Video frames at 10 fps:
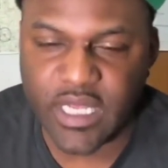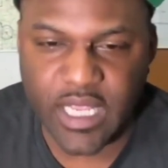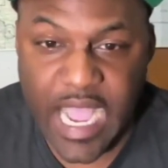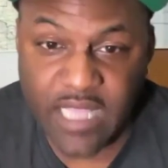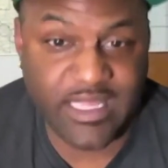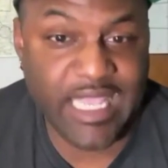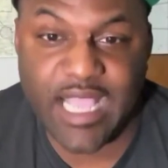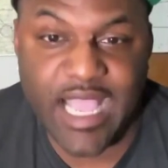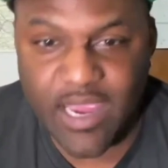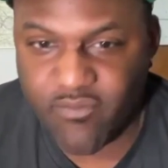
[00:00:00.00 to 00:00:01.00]
I think I
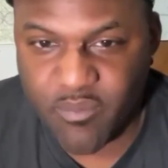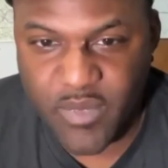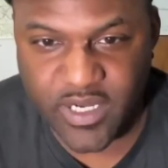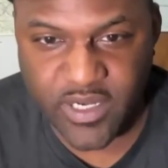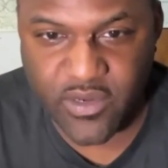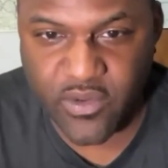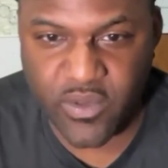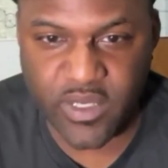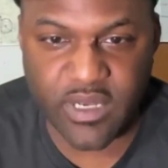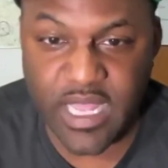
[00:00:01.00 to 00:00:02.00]
have the money to do
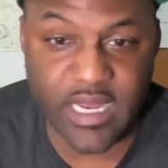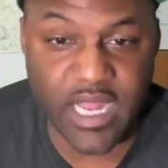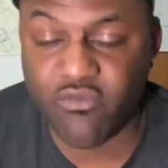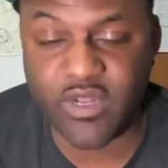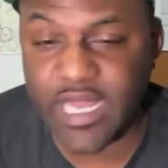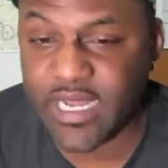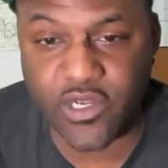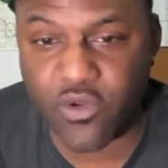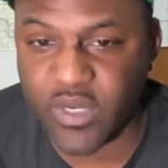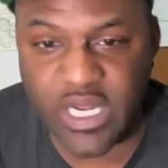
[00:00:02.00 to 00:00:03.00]
it. I didn't
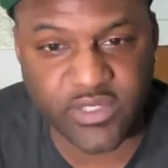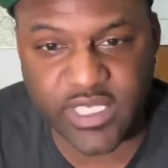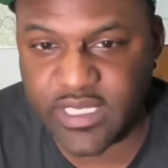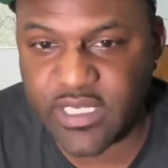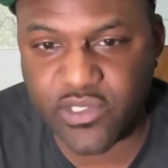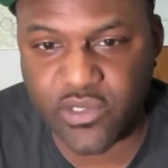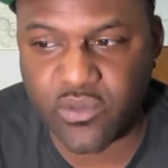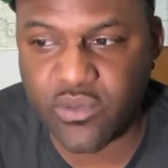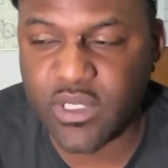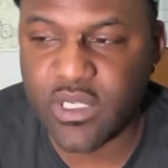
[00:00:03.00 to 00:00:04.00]
know what I was getting
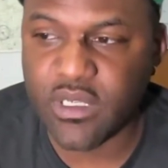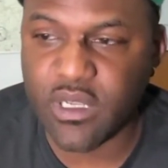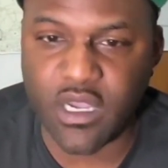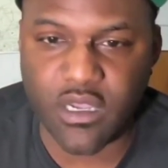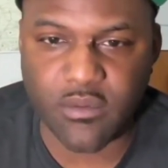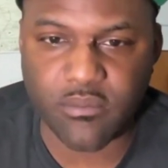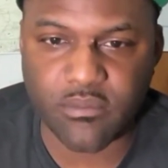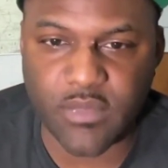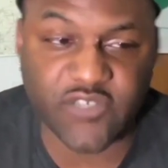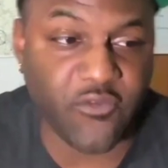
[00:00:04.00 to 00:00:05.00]
into,
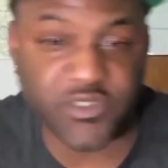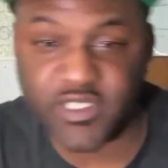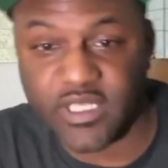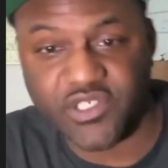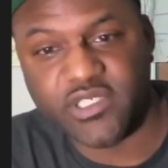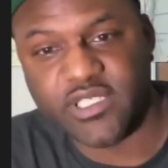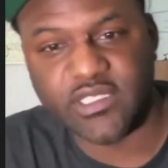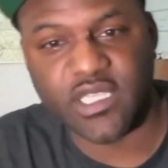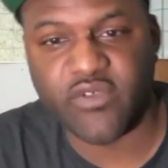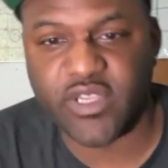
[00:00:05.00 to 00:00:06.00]
as far as the logistics
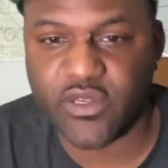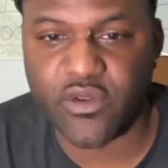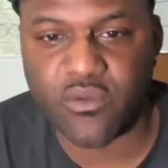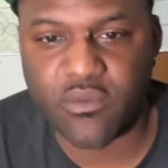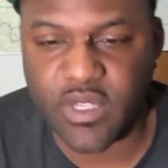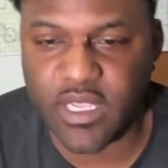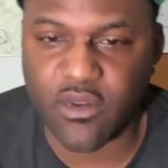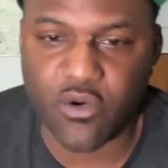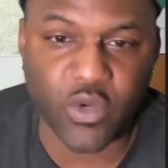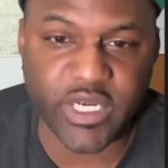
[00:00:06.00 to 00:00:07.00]
of it,
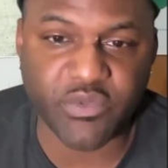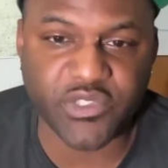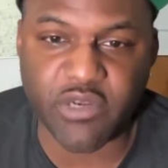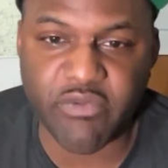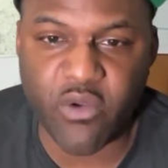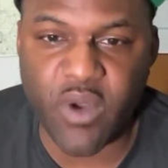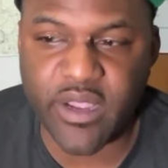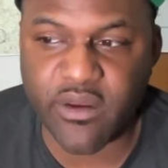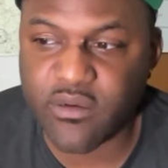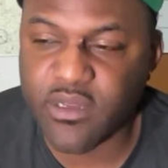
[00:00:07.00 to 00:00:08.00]
or what it was going to
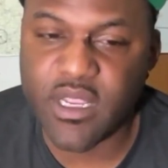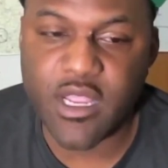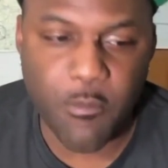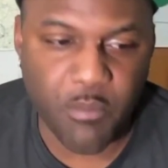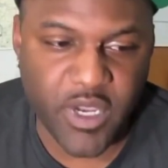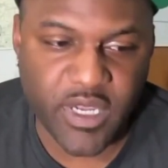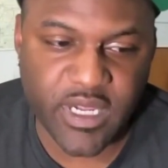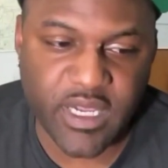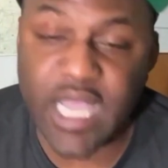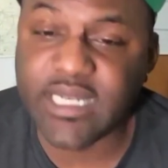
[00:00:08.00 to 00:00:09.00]
require. But
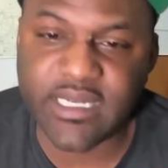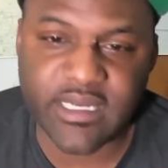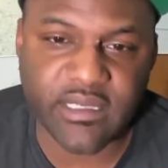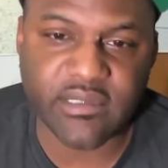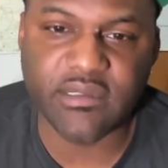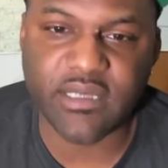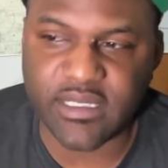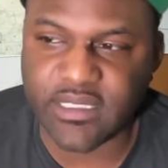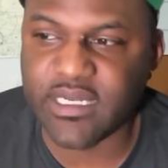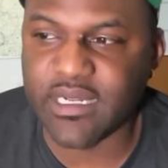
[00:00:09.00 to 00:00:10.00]
I did it. I
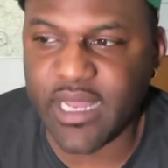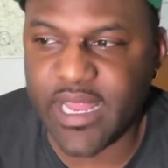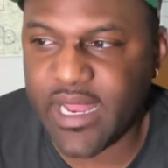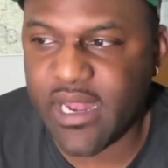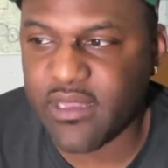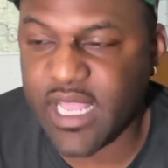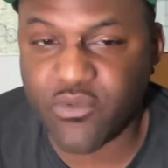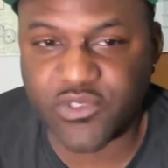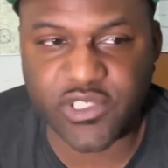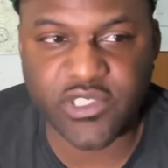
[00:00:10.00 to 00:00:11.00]
did it, and that
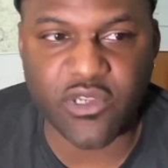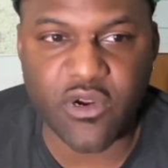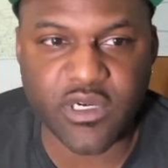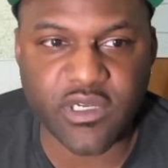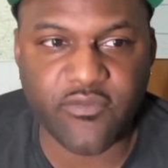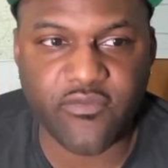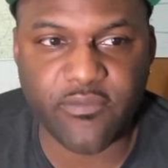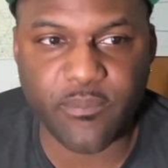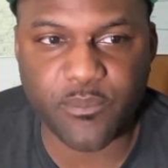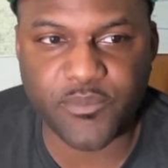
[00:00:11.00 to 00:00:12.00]
was the start of
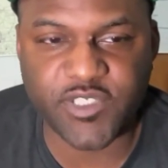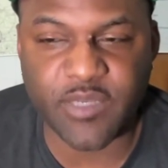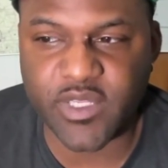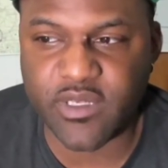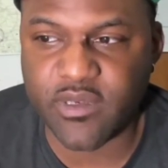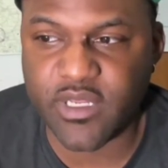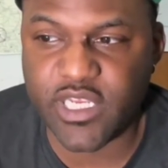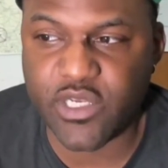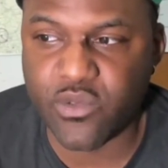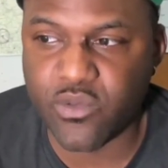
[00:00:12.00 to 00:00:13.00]
something
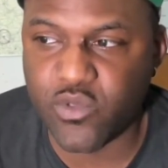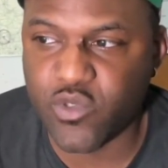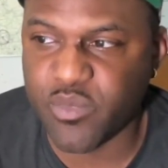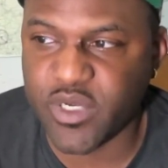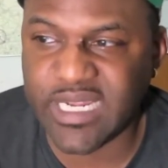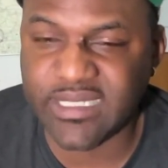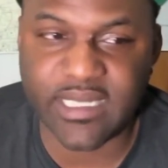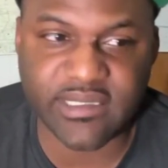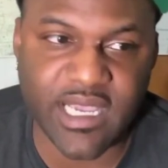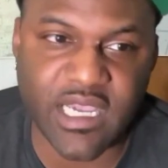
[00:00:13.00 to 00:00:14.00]
huge. But at
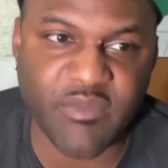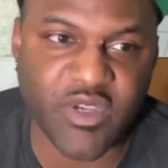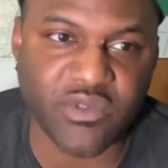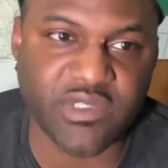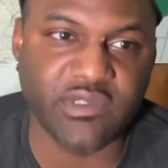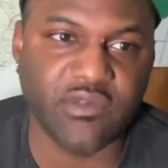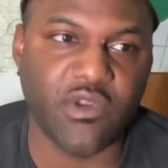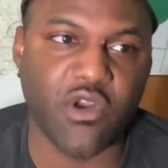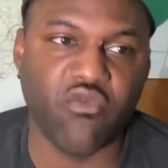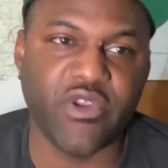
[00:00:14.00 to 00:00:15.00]
that time, it was
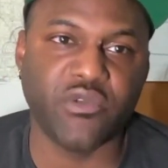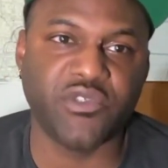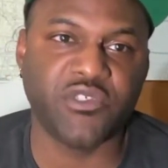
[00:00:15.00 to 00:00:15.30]
a real